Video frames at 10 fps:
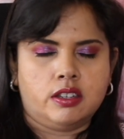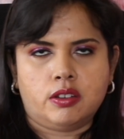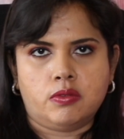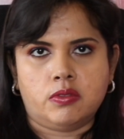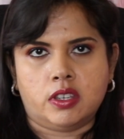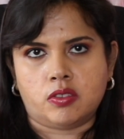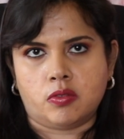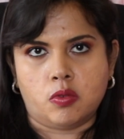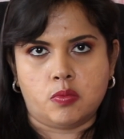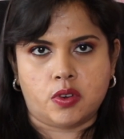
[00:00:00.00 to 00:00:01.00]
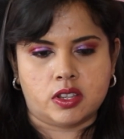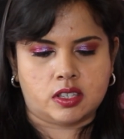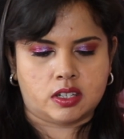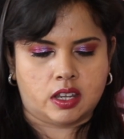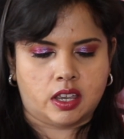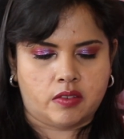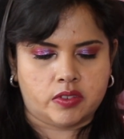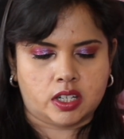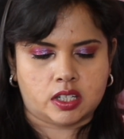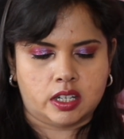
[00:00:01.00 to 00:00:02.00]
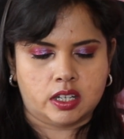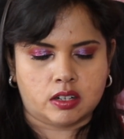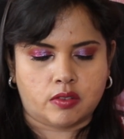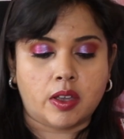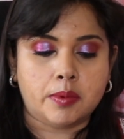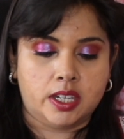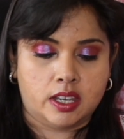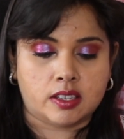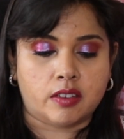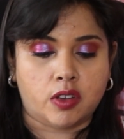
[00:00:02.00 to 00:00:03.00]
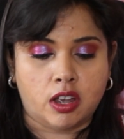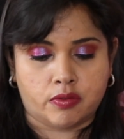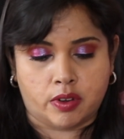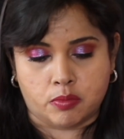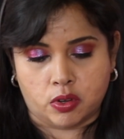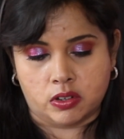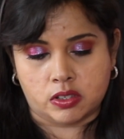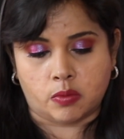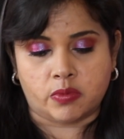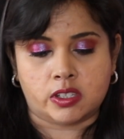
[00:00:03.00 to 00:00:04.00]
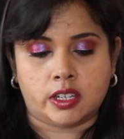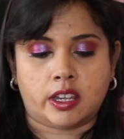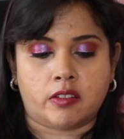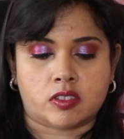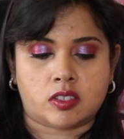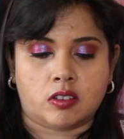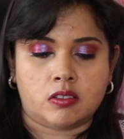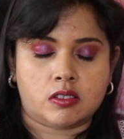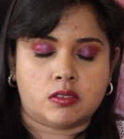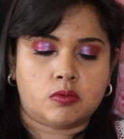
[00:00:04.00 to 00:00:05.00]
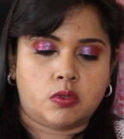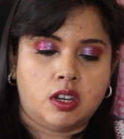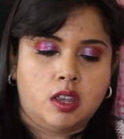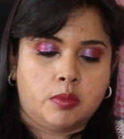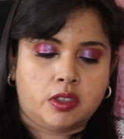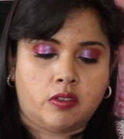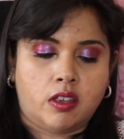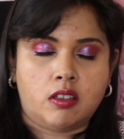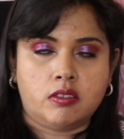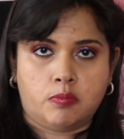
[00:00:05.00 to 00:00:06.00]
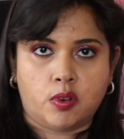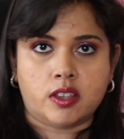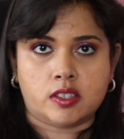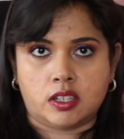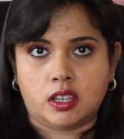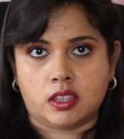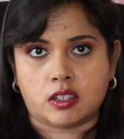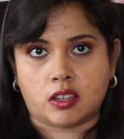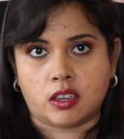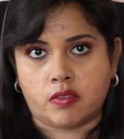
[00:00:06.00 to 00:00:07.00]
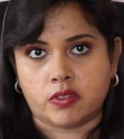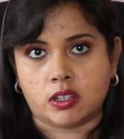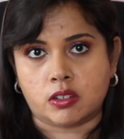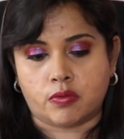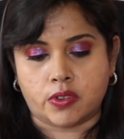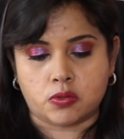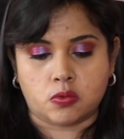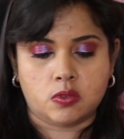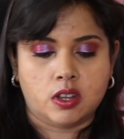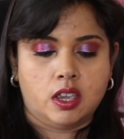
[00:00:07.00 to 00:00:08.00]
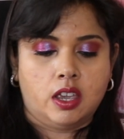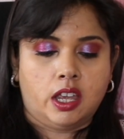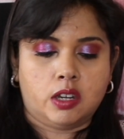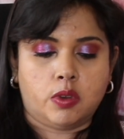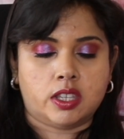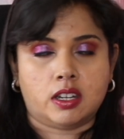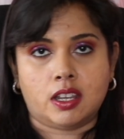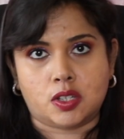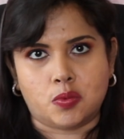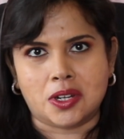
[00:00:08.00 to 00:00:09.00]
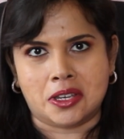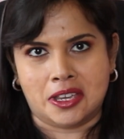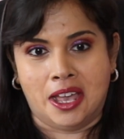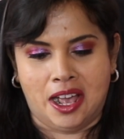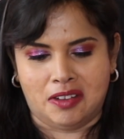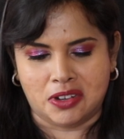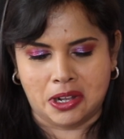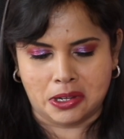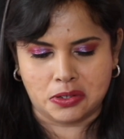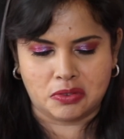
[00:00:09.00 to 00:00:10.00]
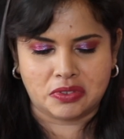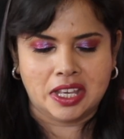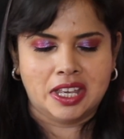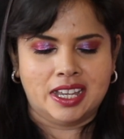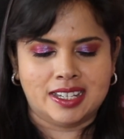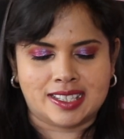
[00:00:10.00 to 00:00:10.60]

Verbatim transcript: You know, these are all brands that I haven't actually heard of. I mean, yes, I've heard of Embryolisse, obviously, and Kerastase and so on, but there are brands in here that I haven't heard of at all. Anyway, the next one I have heard of, it